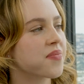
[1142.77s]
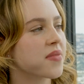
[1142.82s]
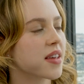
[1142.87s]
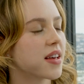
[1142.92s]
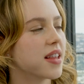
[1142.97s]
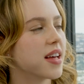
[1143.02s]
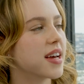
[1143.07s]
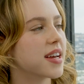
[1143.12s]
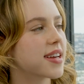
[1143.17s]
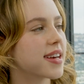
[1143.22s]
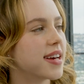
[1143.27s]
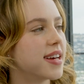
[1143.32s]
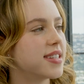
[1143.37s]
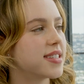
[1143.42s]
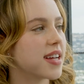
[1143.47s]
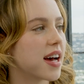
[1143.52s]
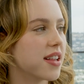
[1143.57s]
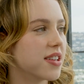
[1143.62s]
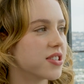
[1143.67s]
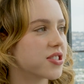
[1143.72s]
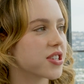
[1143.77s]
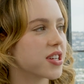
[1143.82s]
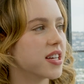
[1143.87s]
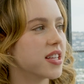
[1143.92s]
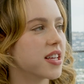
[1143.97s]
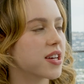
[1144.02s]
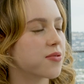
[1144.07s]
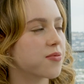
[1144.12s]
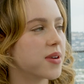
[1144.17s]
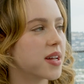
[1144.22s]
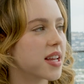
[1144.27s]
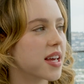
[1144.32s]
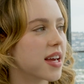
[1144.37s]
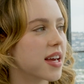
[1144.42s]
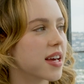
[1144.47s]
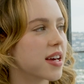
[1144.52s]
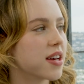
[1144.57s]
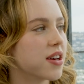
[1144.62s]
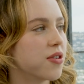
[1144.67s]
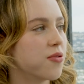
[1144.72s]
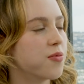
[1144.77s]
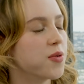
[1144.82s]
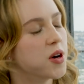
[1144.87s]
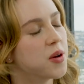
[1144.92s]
yeah. like intelligent, like witty,